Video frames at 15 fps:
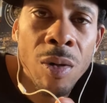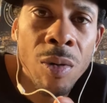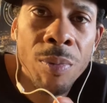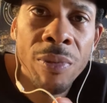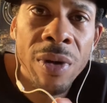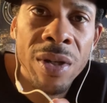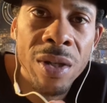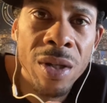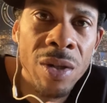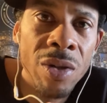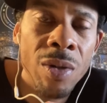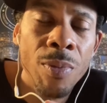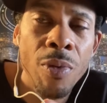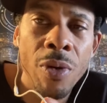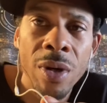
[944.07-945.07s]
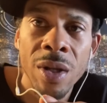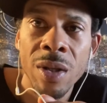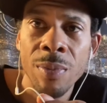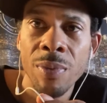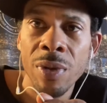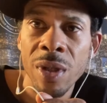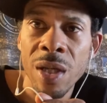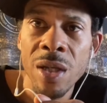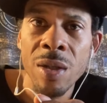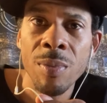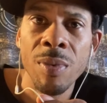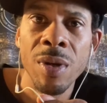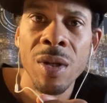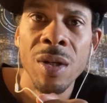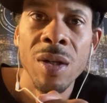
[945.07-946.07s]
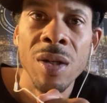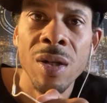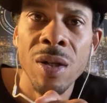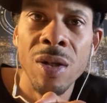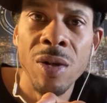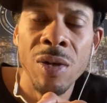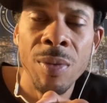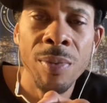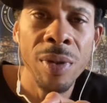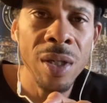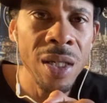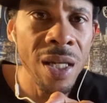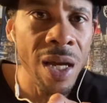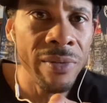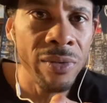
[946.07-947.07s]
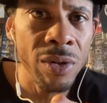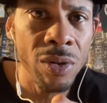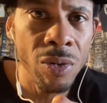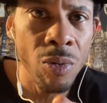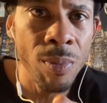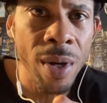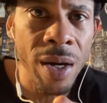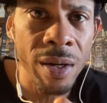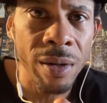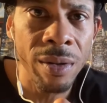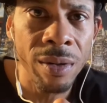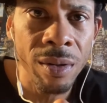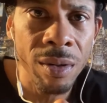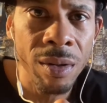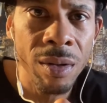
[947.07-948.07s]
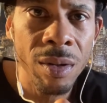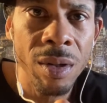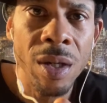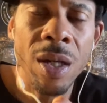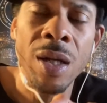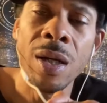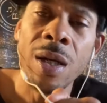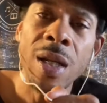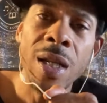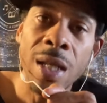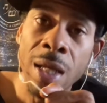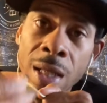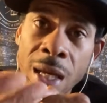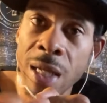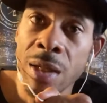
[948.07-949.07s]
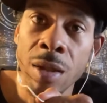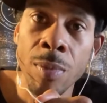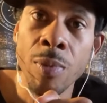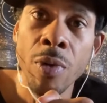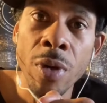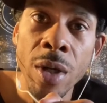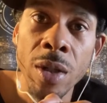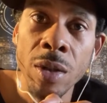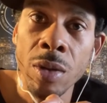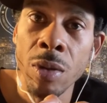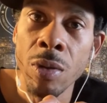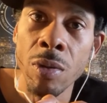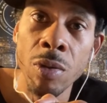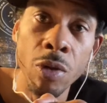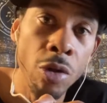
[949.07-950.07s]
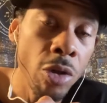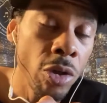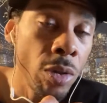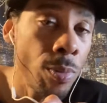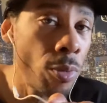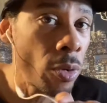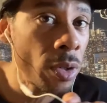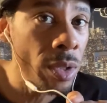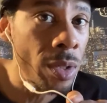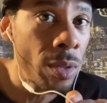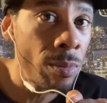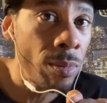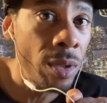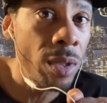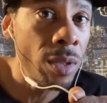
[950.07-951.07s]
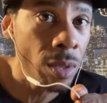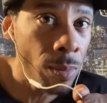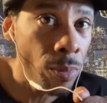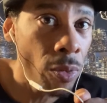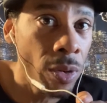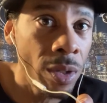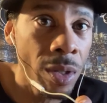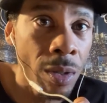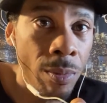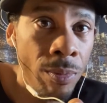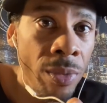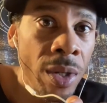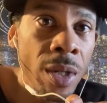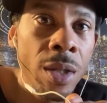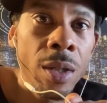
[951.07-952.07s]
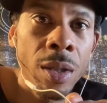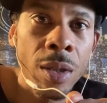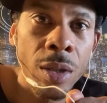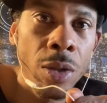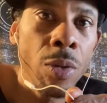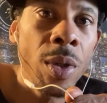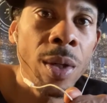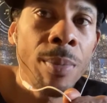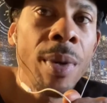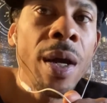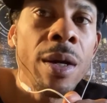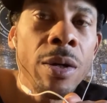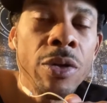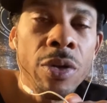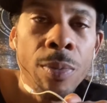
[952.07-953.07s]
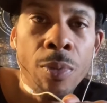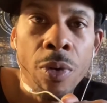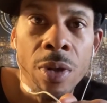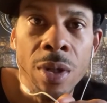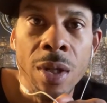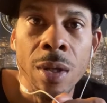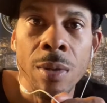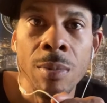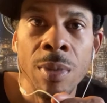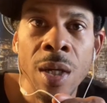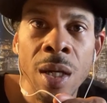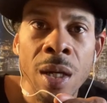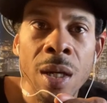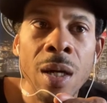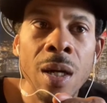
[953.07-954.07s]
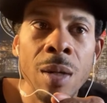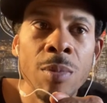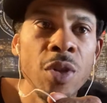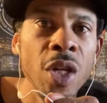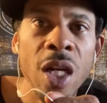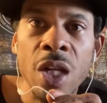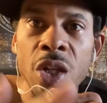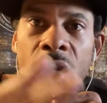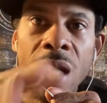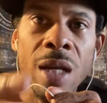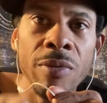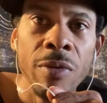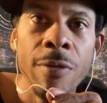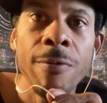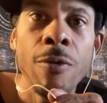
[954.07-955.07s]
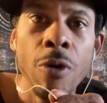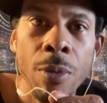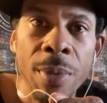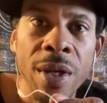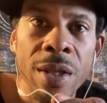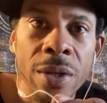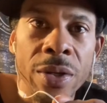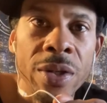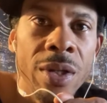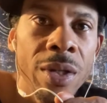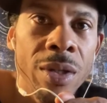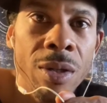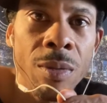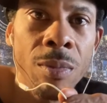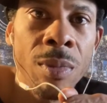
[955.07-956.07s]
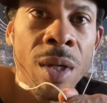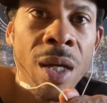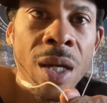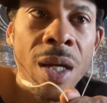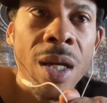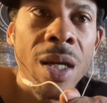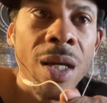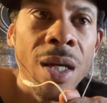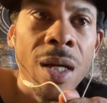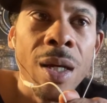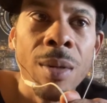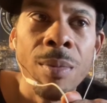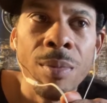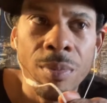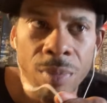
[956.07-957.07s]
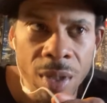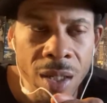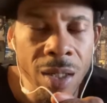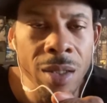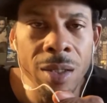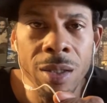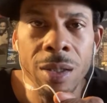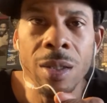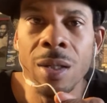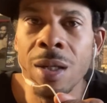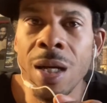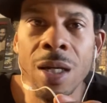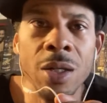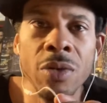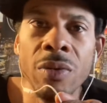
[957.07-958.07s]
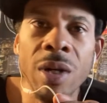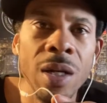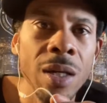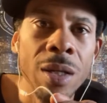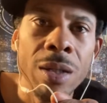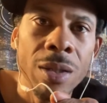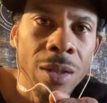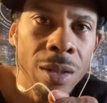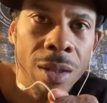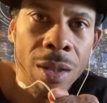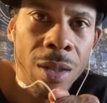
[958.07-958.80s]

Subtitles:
president supporting the police, but, the police have to do better. And that's the point. So you could support them, but support them doing better. Support them changing and reforming their system, because they're not treating us,